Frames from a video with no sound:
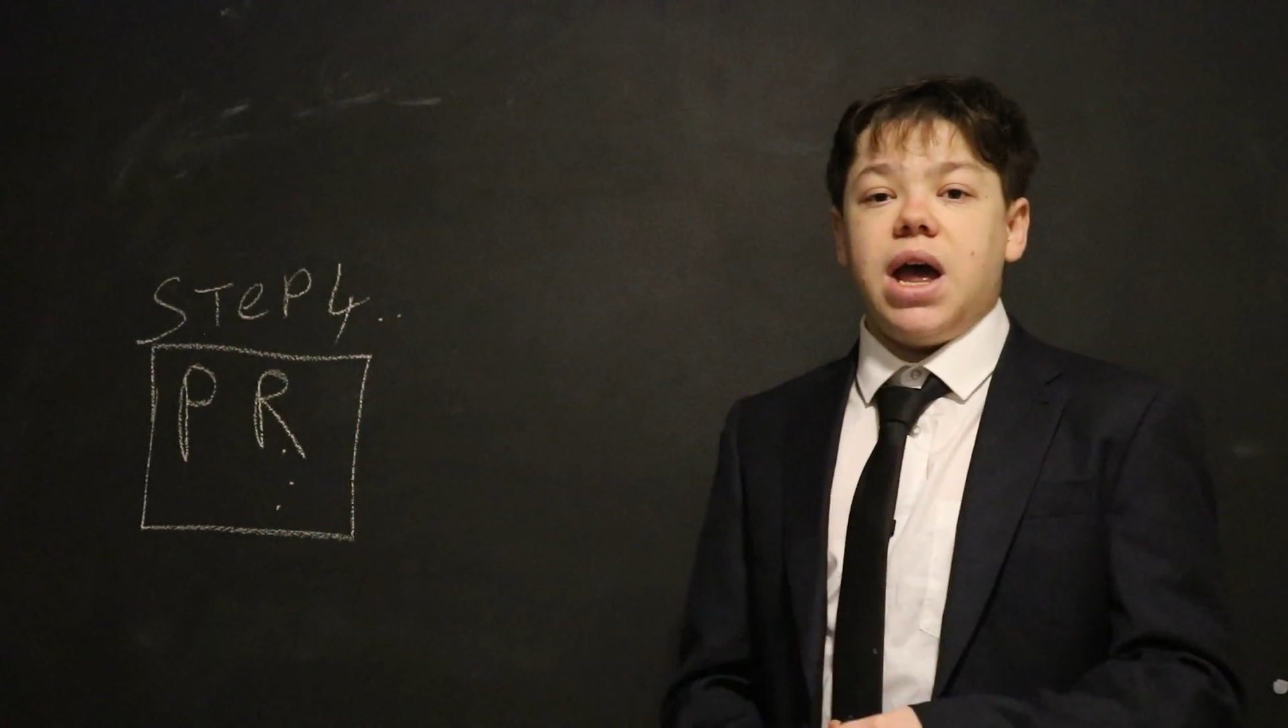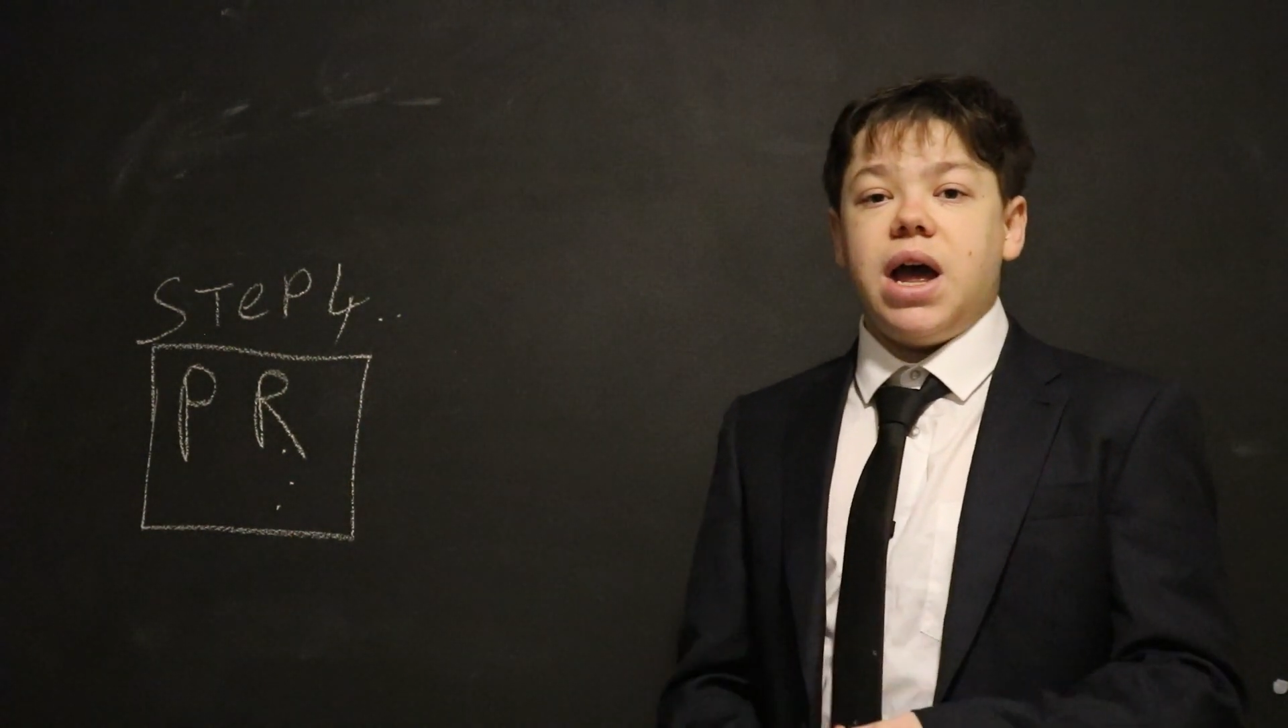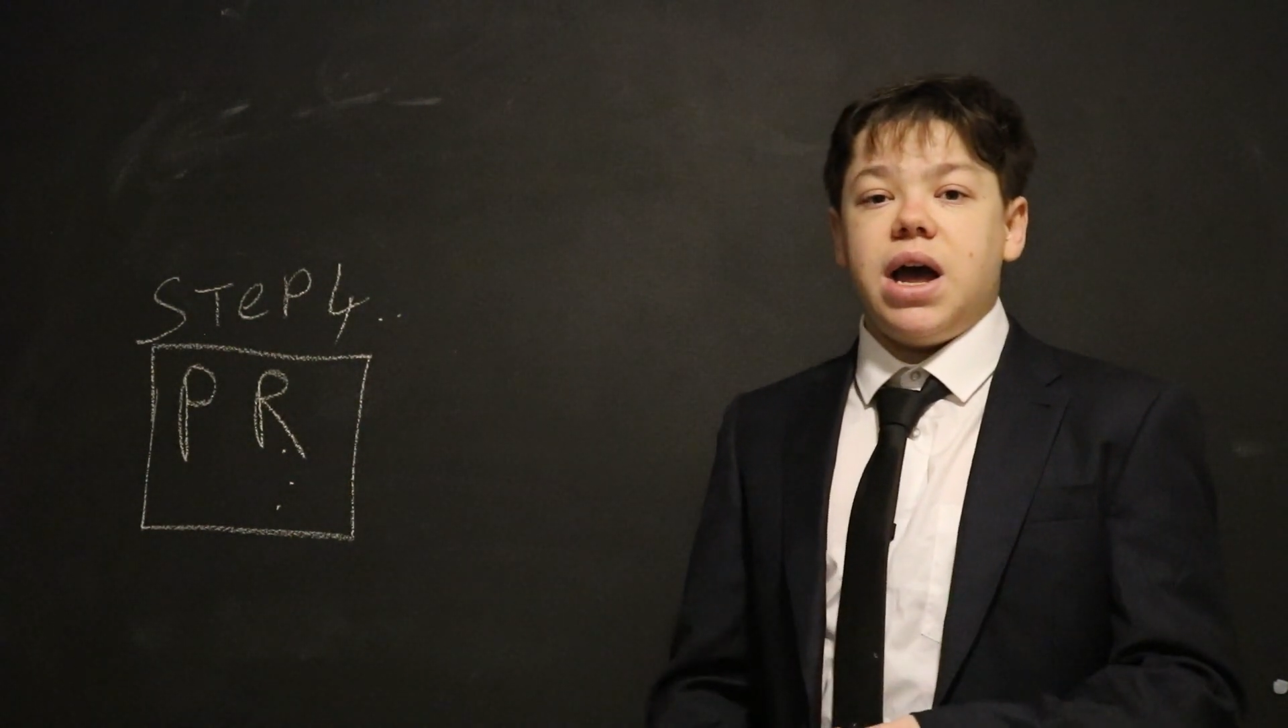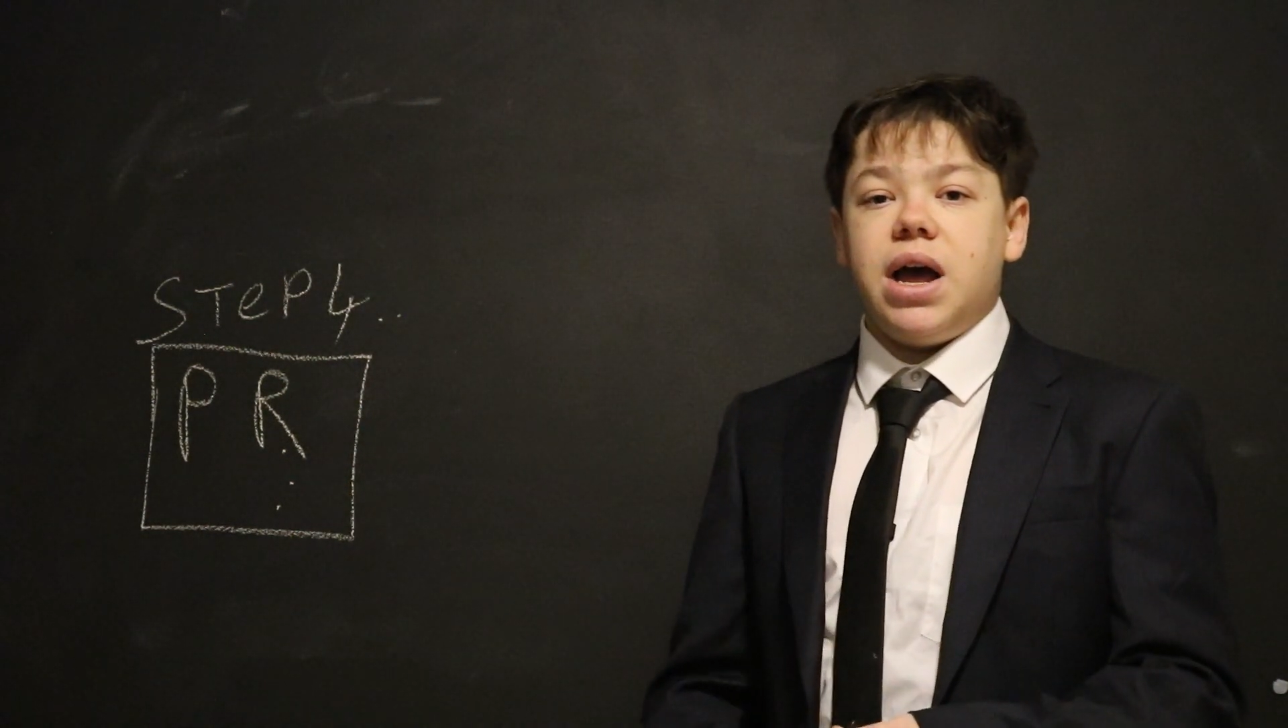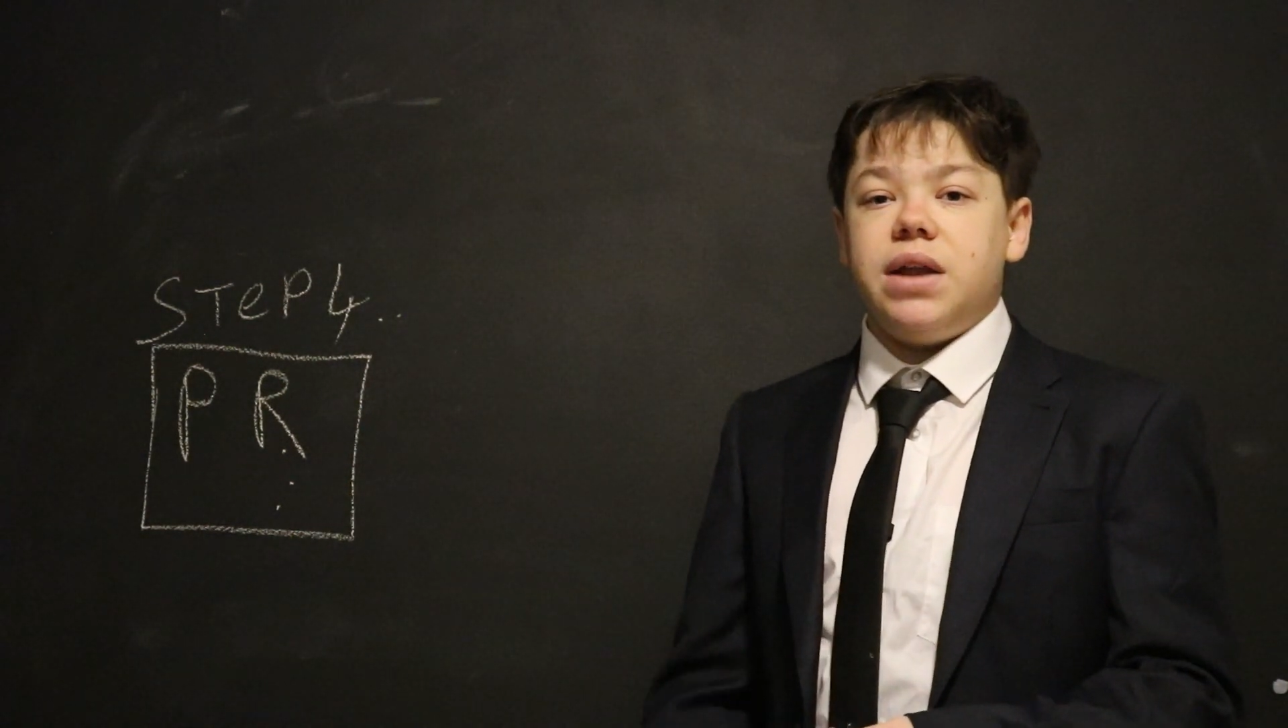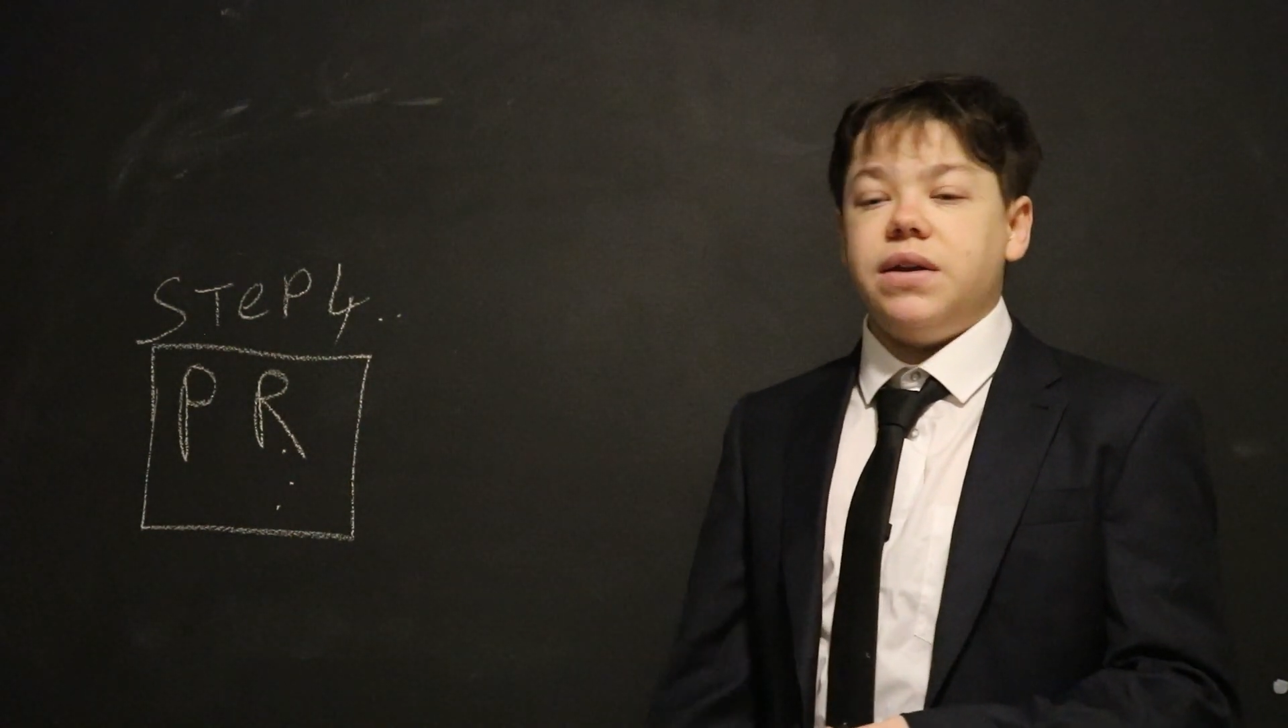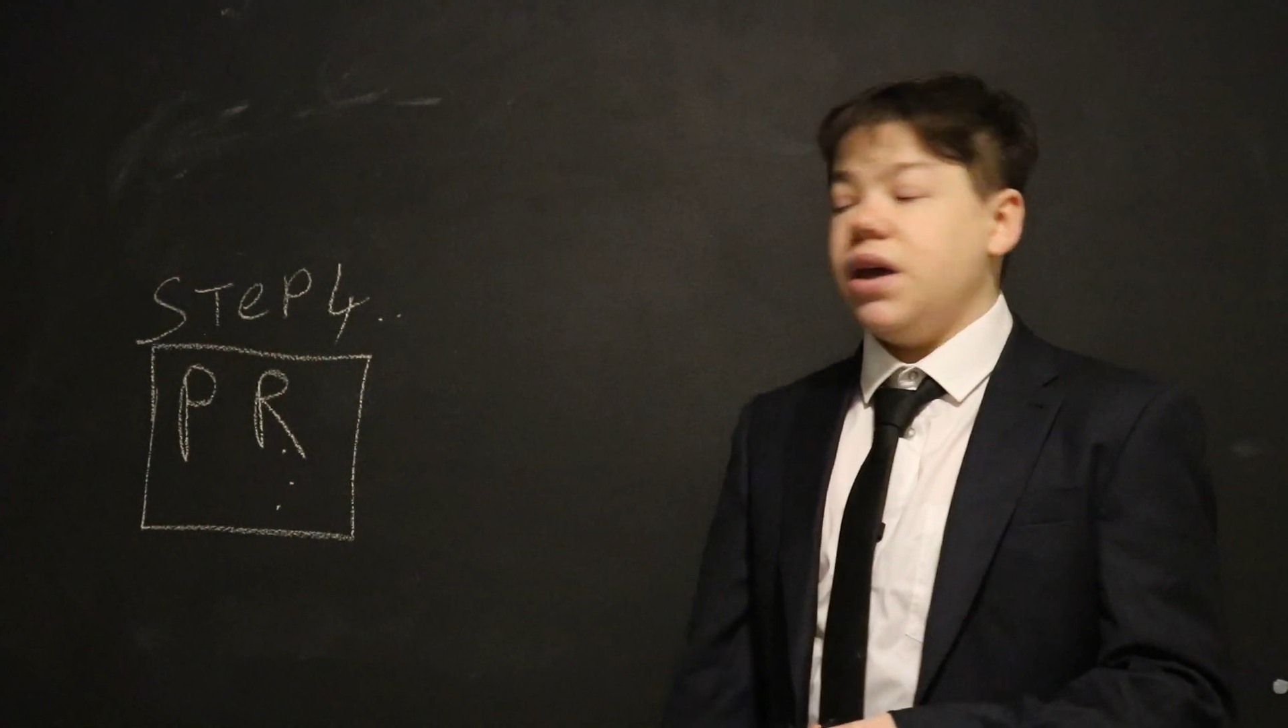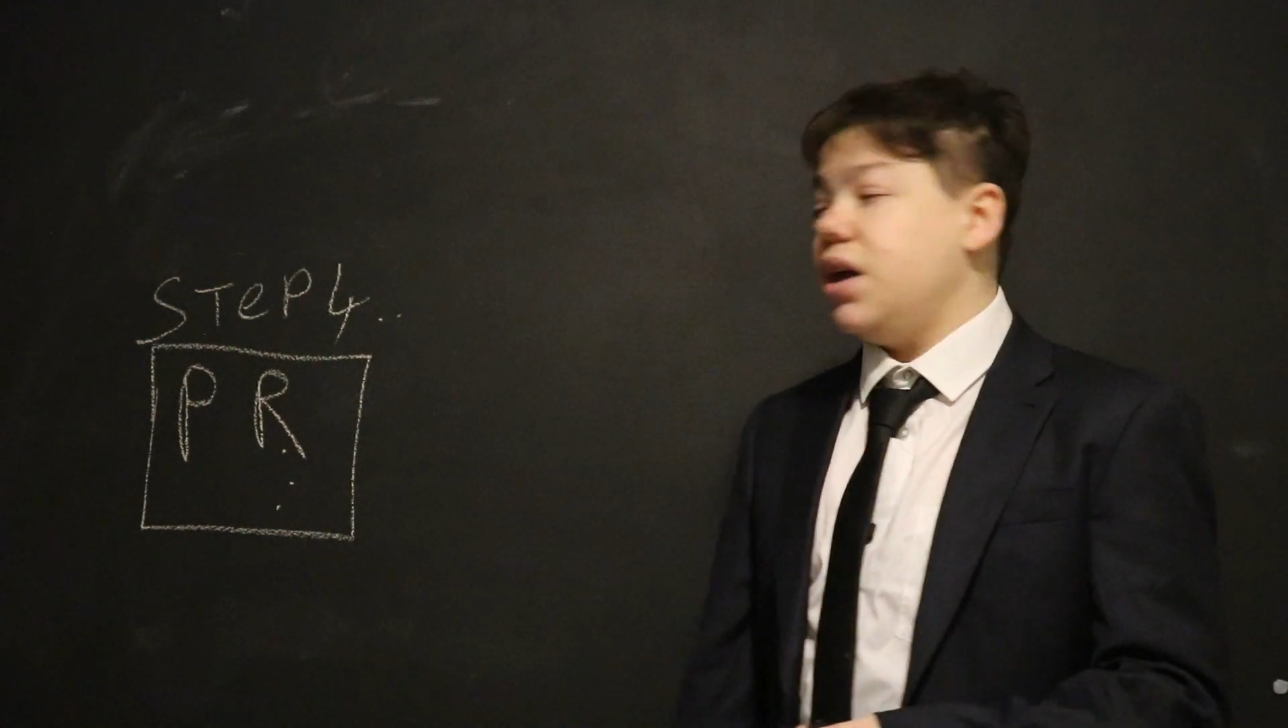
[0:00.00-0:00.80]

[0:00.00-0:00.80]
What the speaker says: and